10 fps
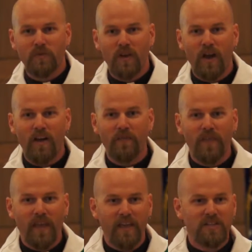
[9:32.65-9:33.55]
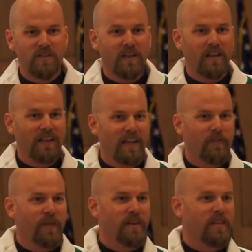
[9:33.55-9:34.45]
run off the edge of the
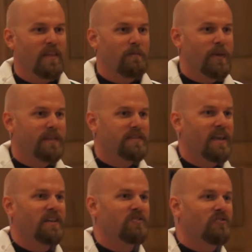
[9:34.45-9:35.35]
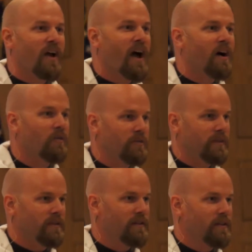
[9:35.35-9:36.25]
cliff into the abyss and drowned,